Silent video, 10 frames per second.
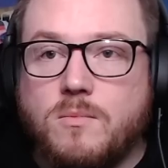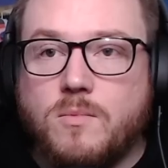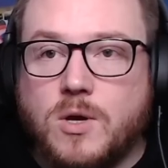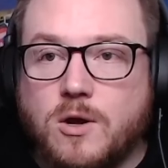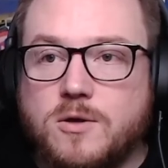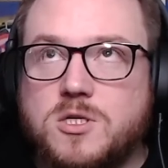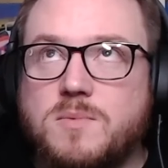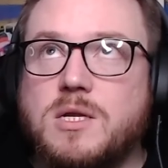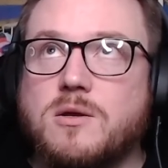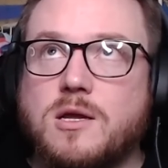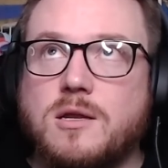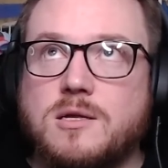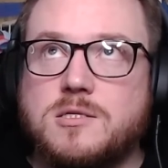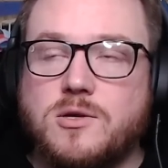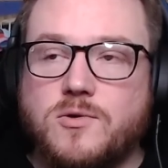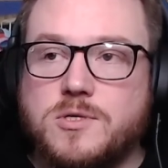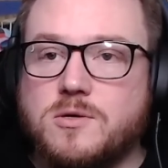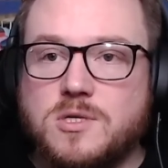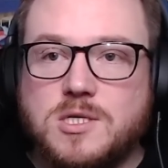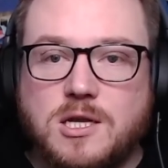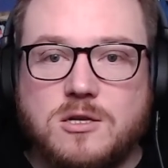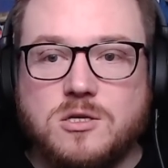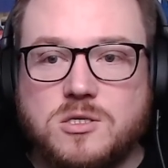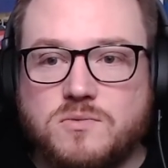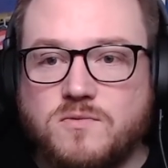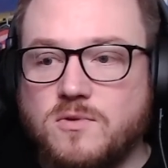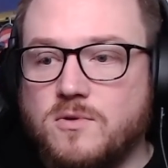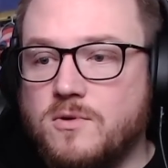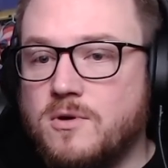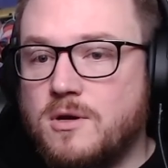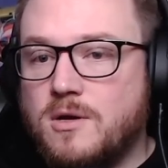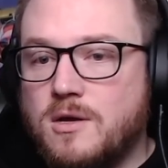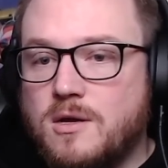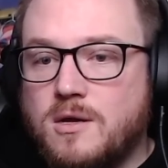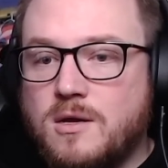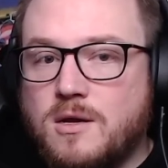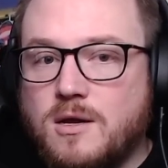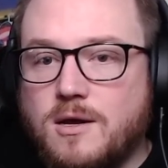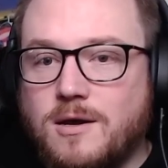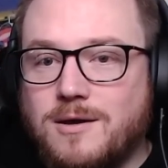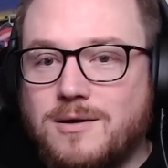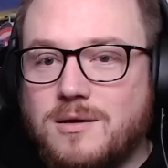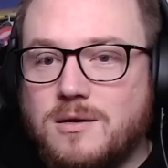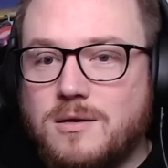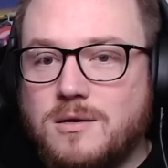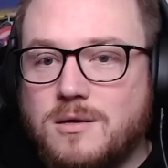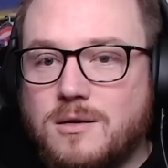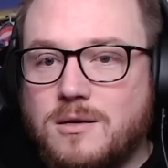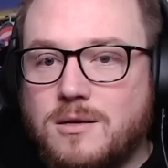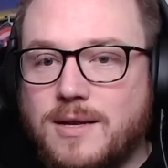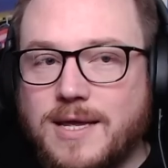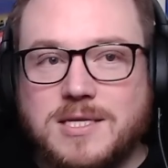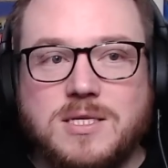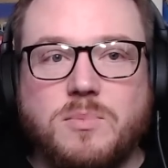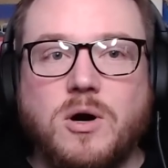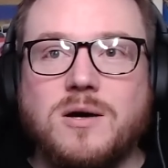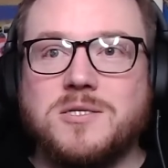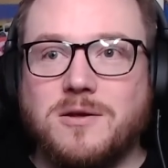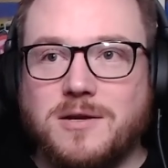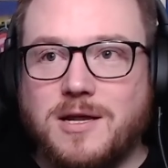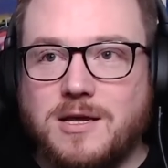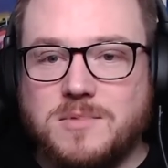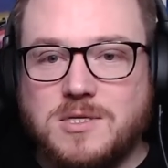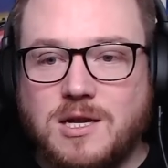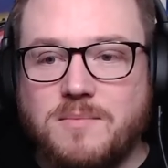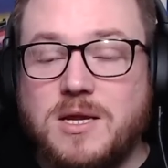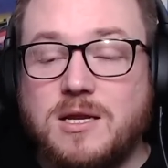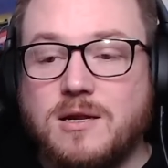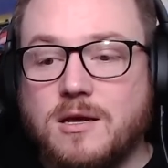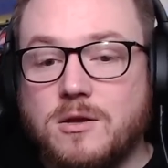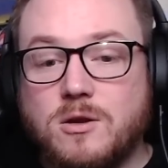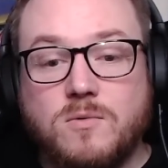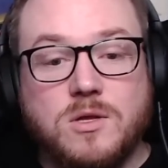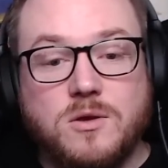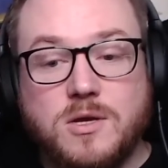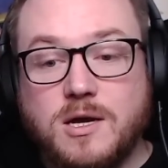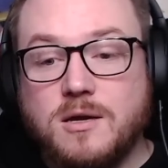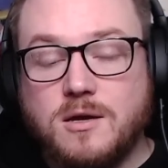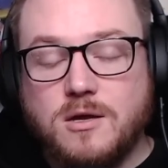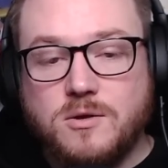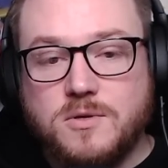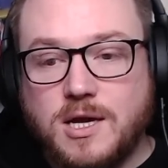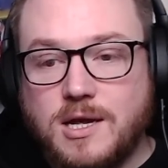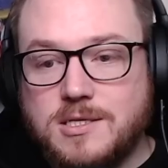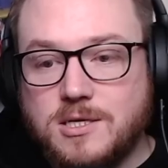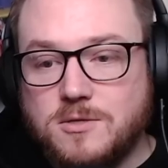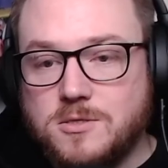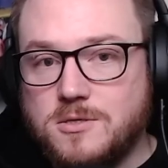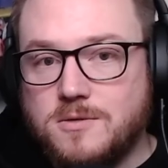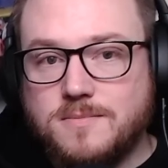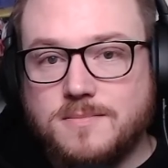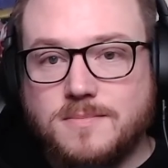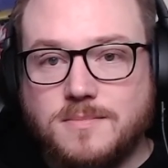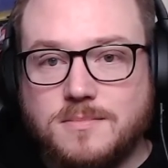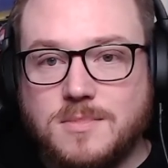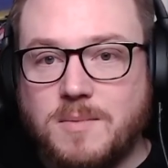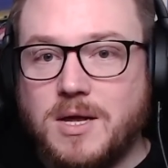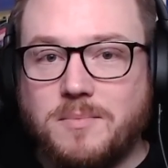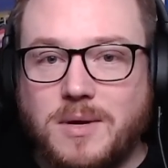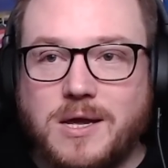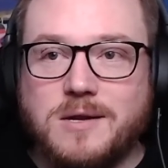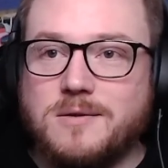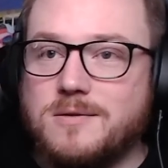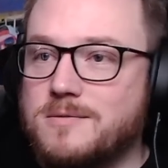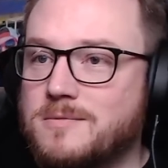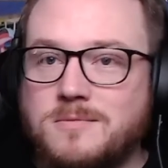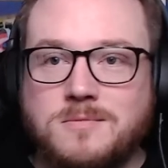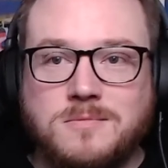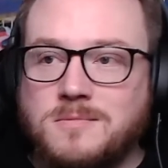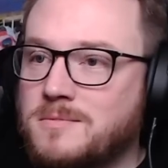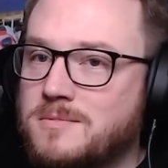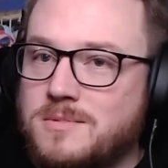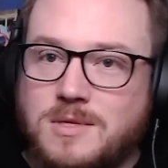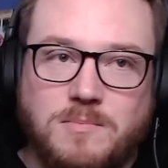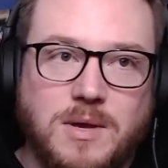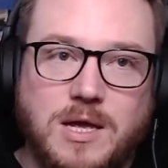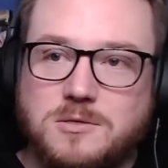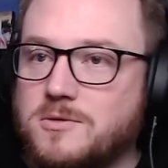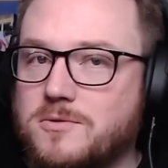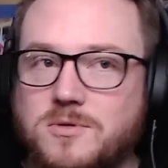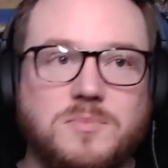we're going to be looking at serious contenders for uh, legacy pass-on names. And I mean, like, you know, when you're younger and your dad tells you about a band, and that band's called the